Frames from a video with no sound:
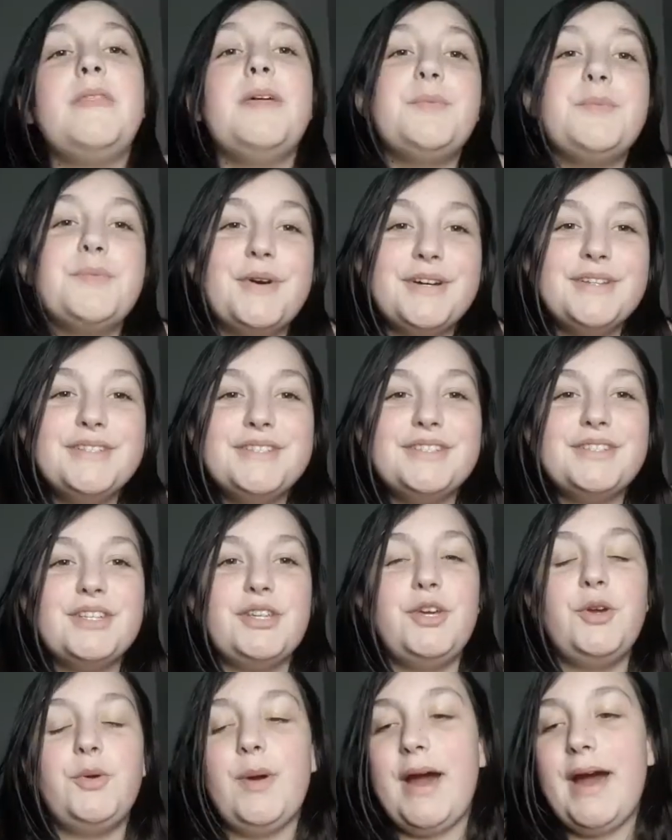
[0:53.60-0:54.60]
then once
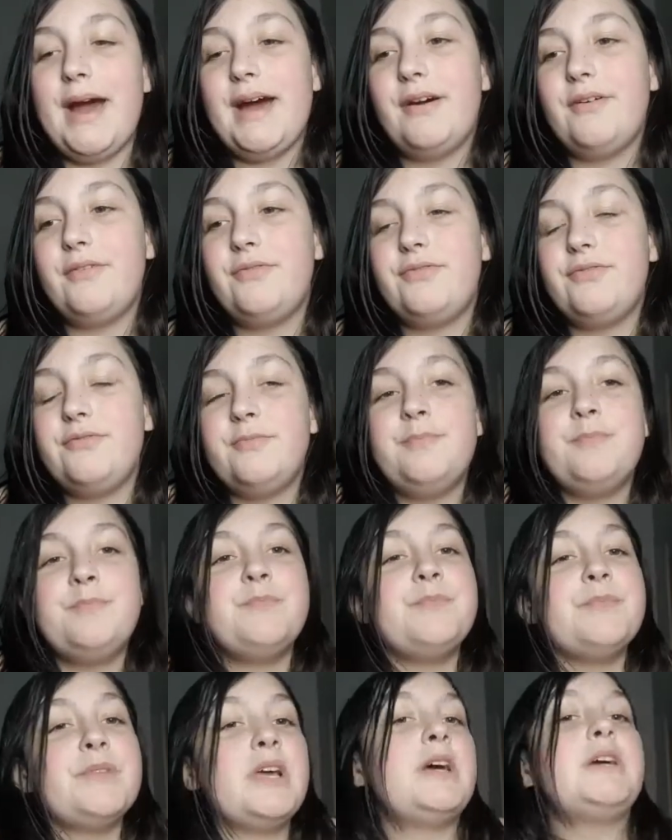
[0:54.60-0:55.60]
you have
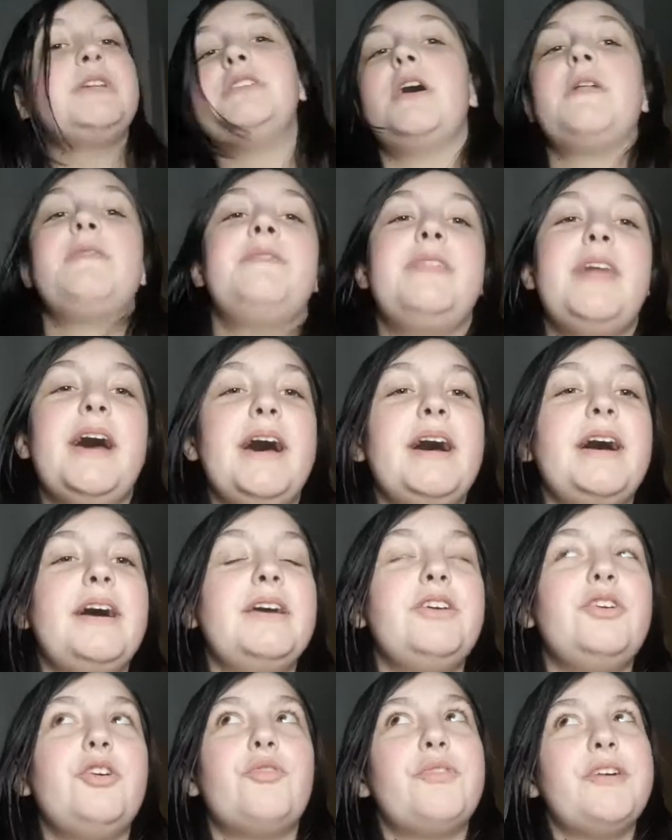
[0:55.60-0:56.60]
done that,
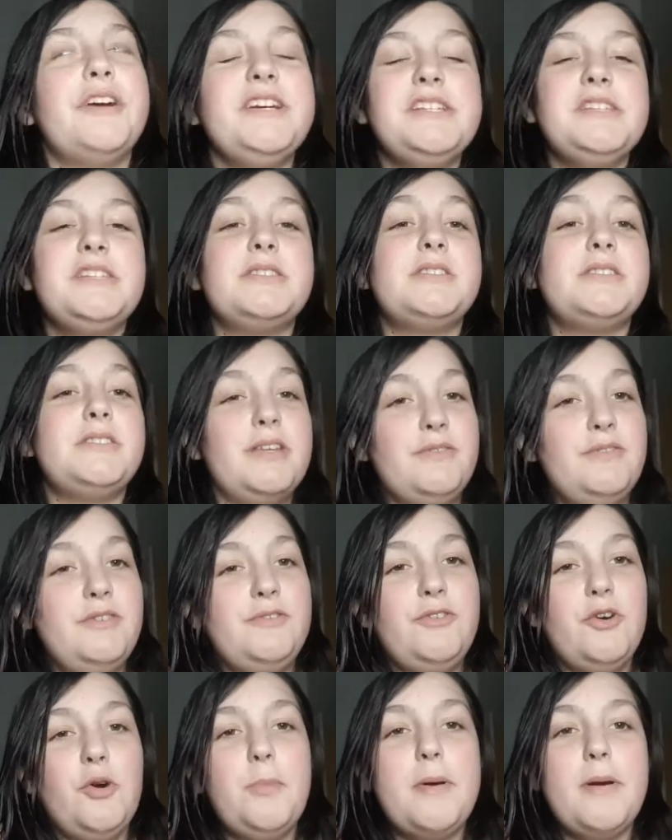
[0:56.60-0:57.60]
your wrists, if you
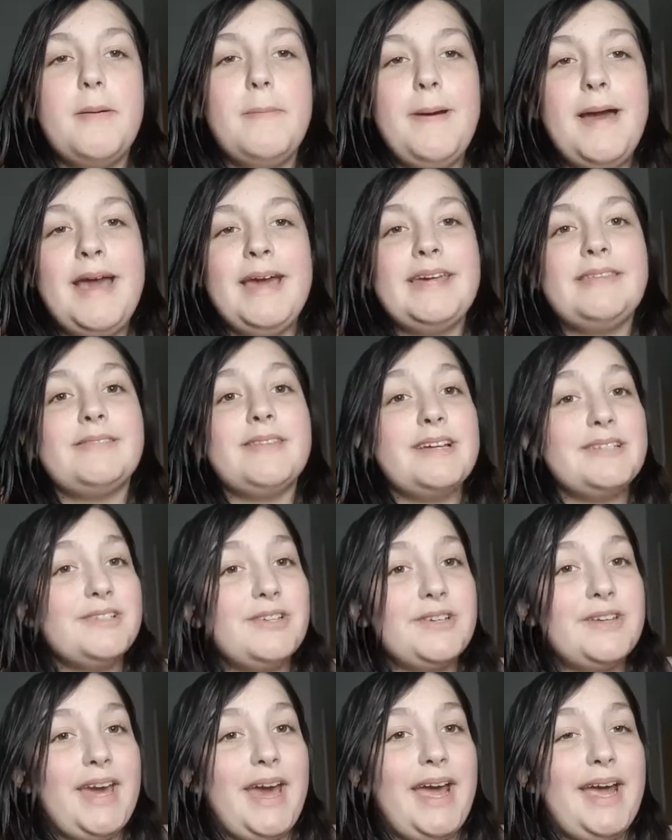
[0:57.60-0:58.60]
feel a bit of pain, that's
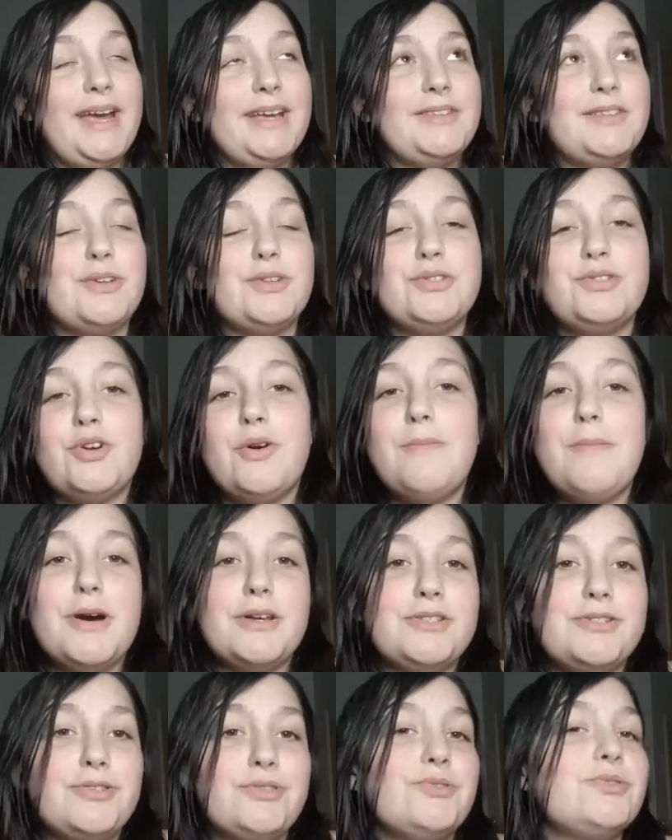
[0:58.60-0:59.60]
okay. It's because your
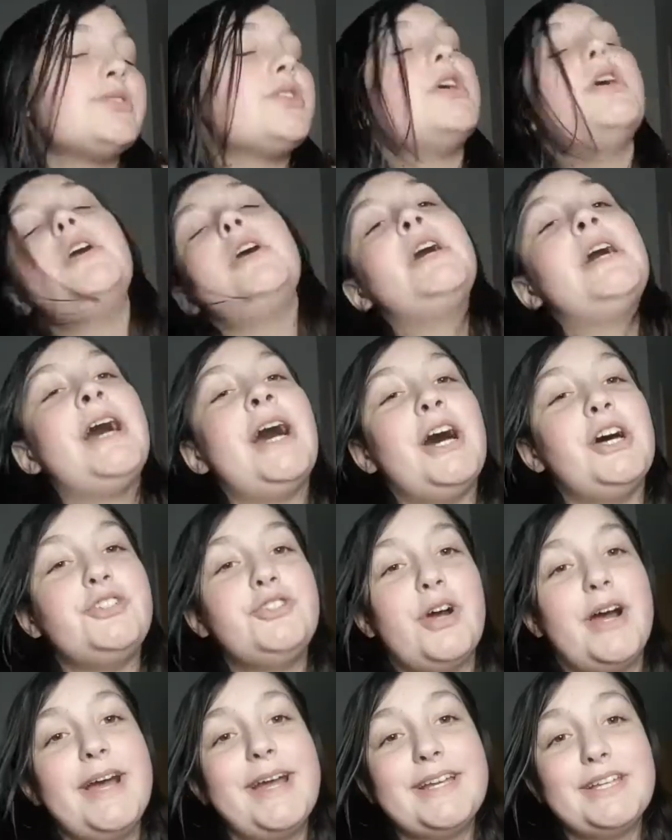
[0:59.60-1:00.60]
muscles are
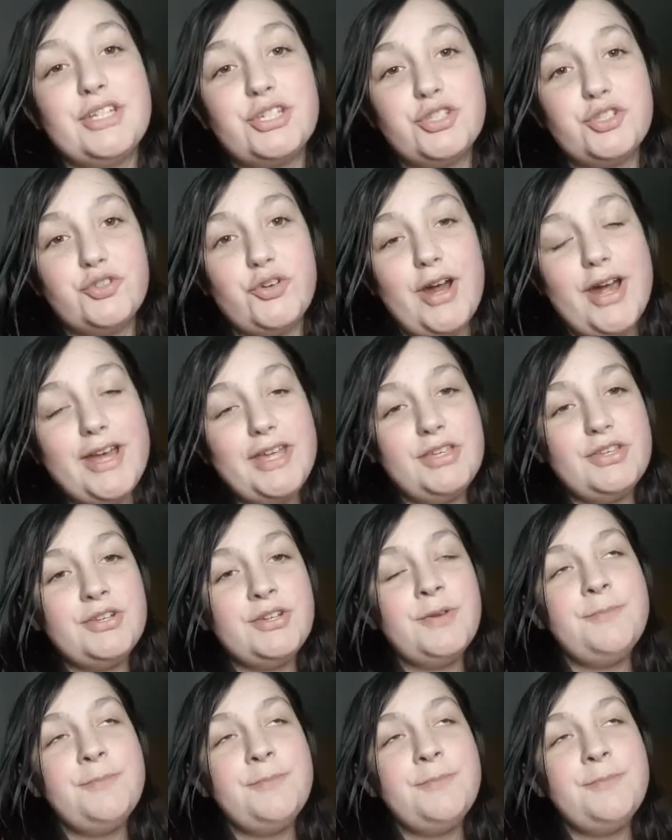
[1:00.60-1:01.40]
trying to stretch.